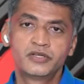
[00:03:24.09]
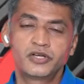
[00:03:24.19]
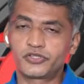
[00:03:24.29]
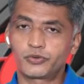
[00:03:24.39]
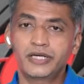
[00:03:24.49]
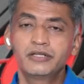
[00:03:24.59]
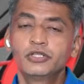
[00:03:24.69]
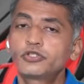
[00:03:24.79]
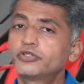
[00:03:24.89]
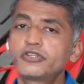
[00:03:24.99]
Is it
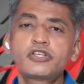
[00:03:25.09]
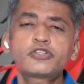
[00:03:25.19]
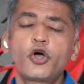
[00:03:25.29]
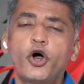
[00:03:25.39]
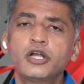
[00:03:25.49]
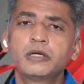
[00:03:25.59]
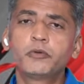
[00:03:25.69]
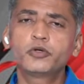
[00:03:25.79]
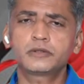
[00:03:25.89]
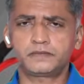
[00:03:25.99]
right? So this is all
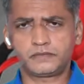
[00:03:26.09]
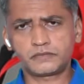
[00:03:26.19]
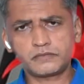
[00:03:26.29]
about